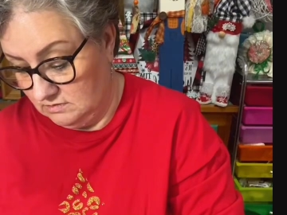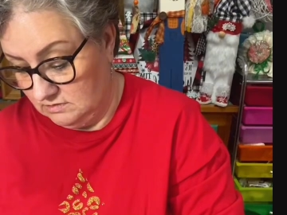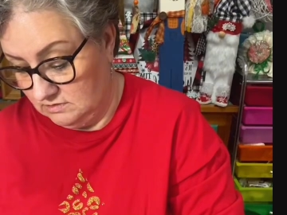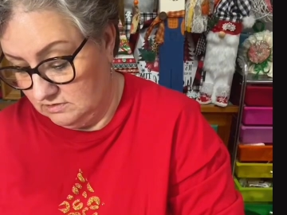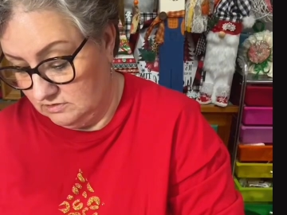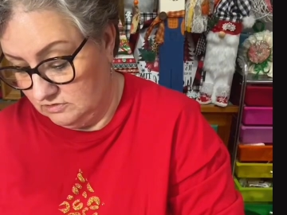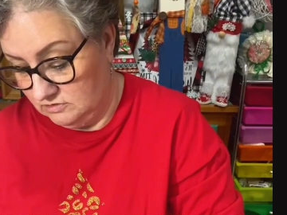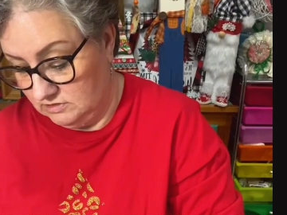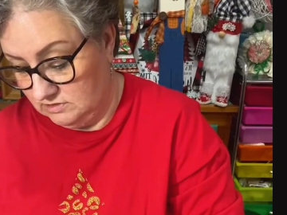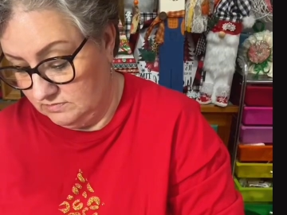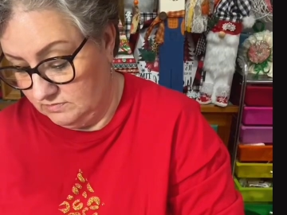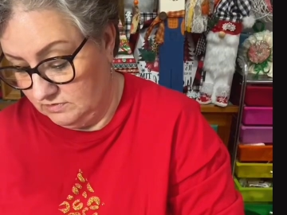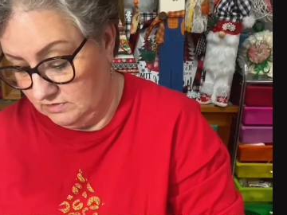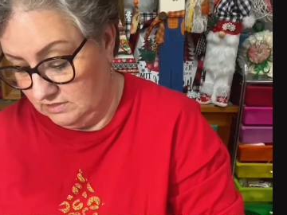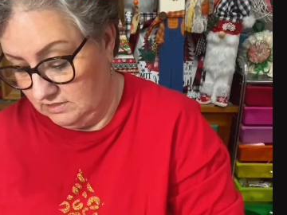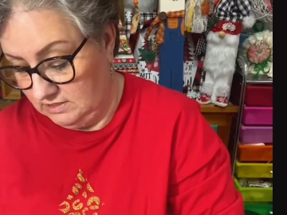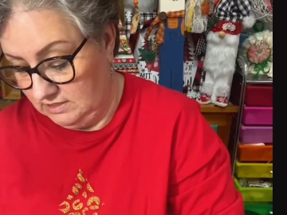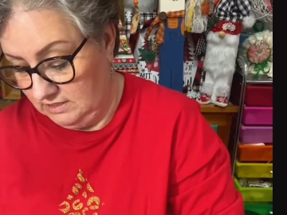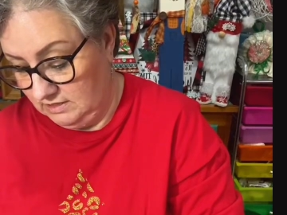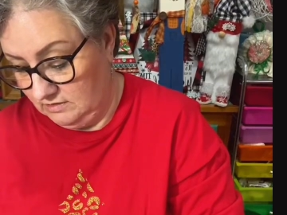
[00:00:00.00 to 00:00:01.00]
So just put
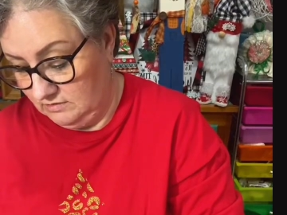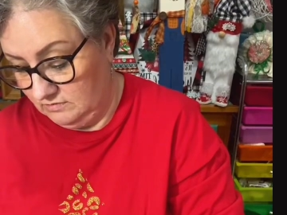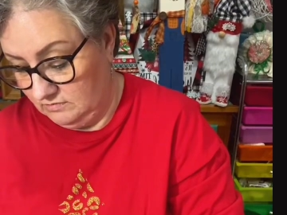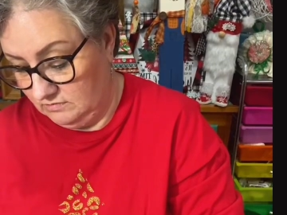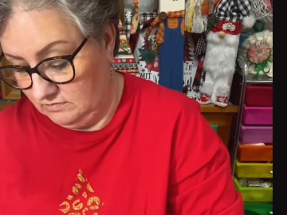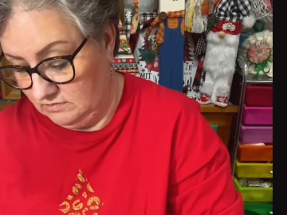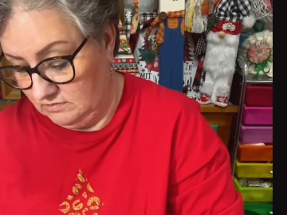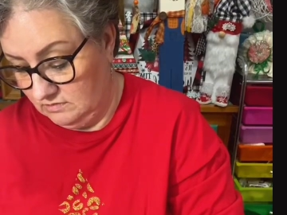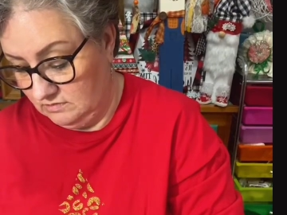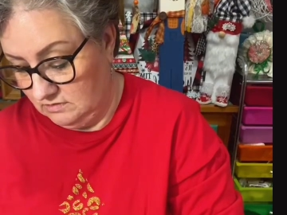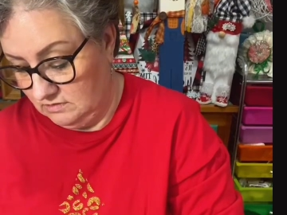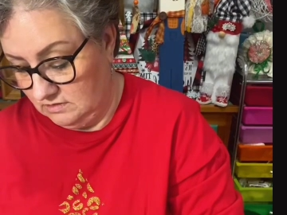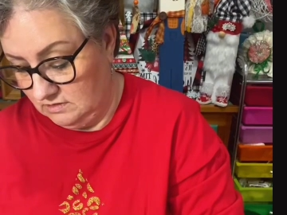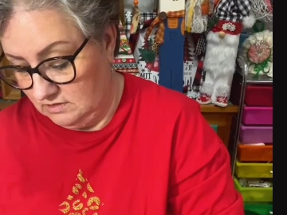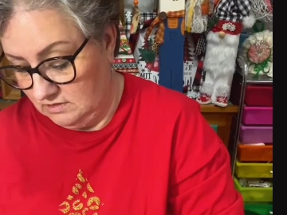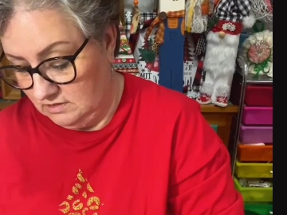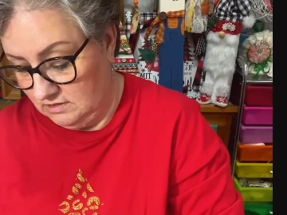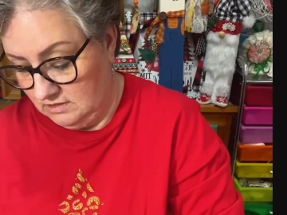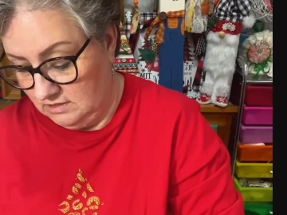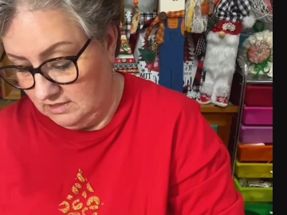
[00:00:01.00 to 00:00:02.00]
it down
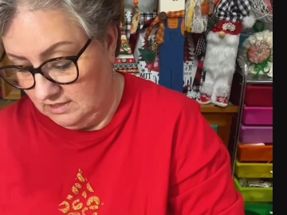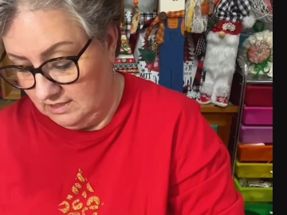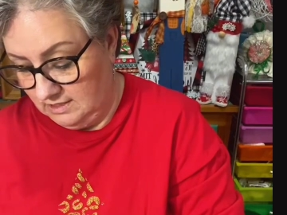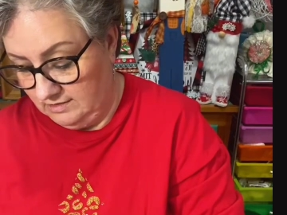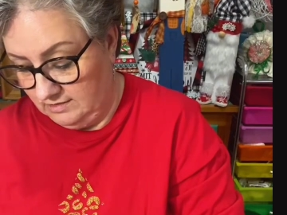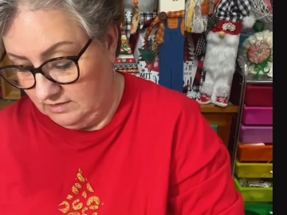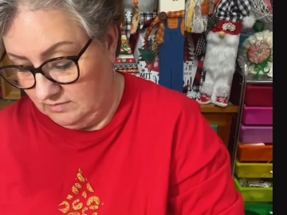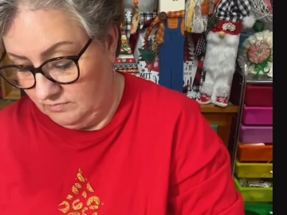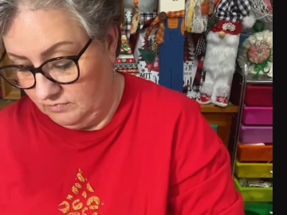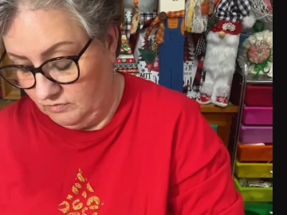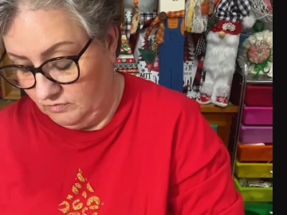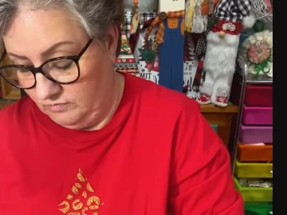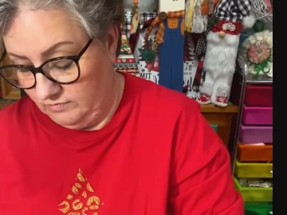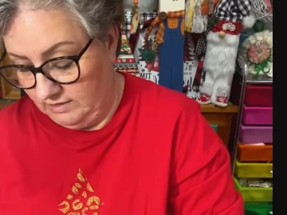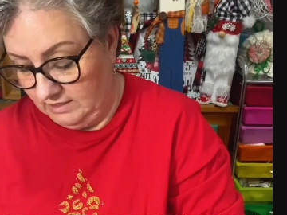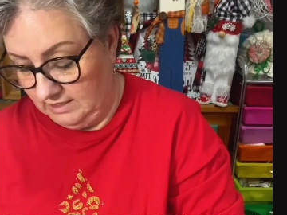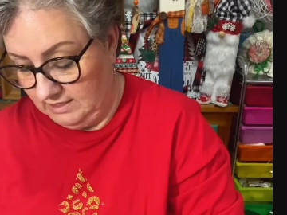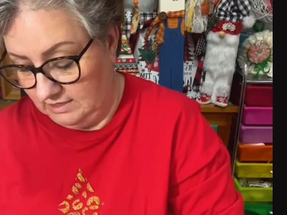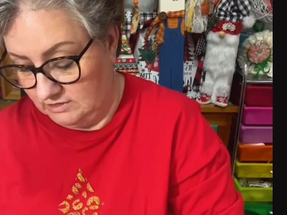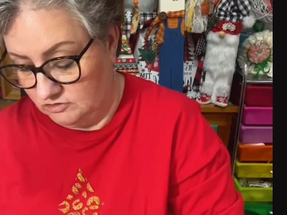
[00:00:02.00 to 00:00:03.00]
and then pull
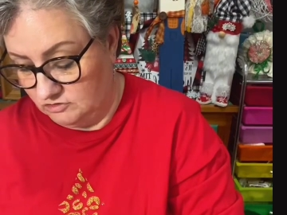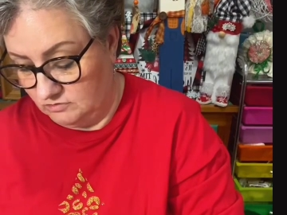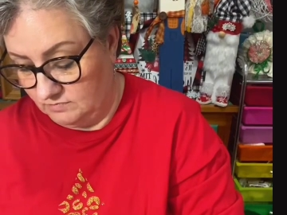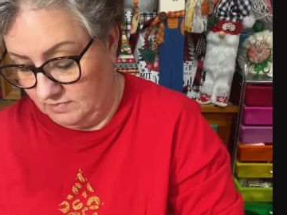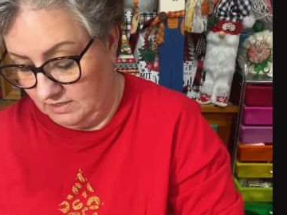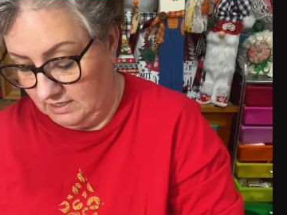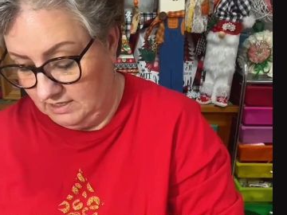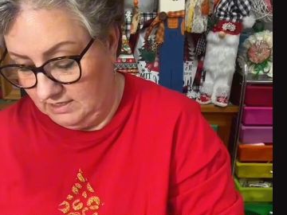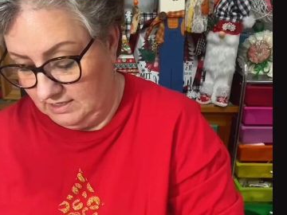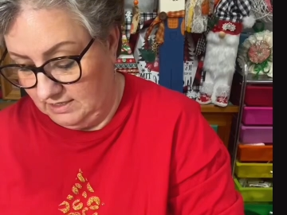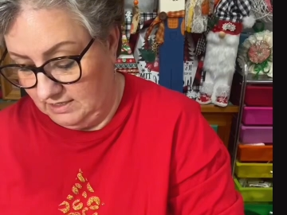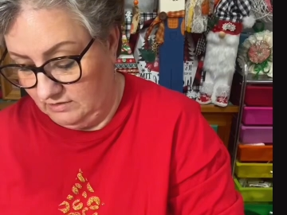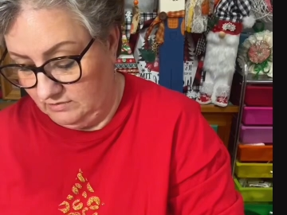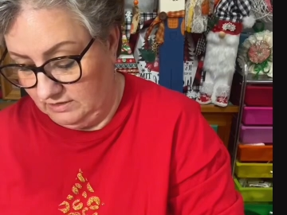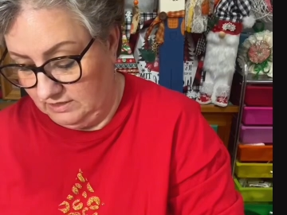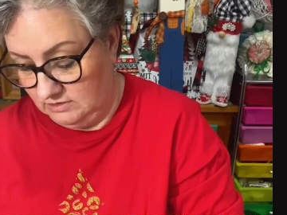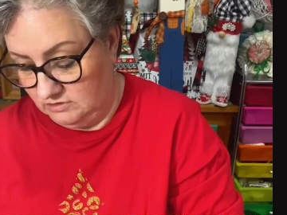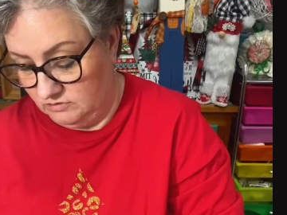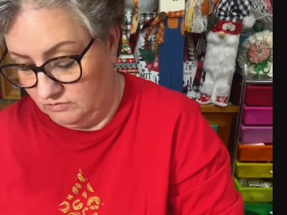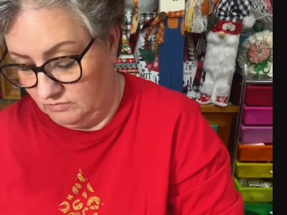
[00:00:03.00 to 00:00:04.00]
that extra paint out
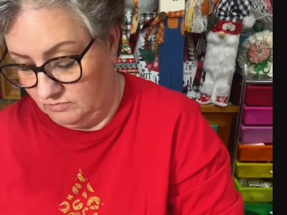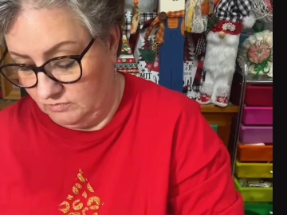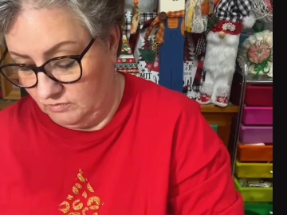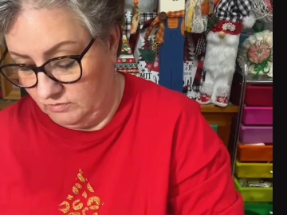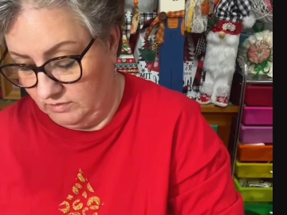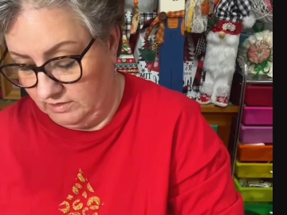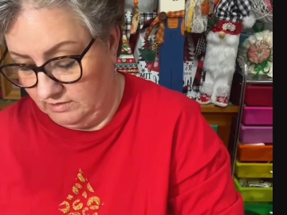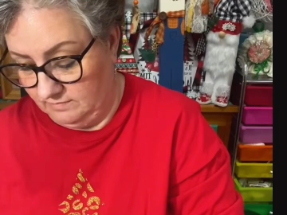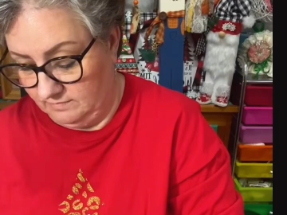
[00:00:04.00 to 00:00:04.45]
into a point.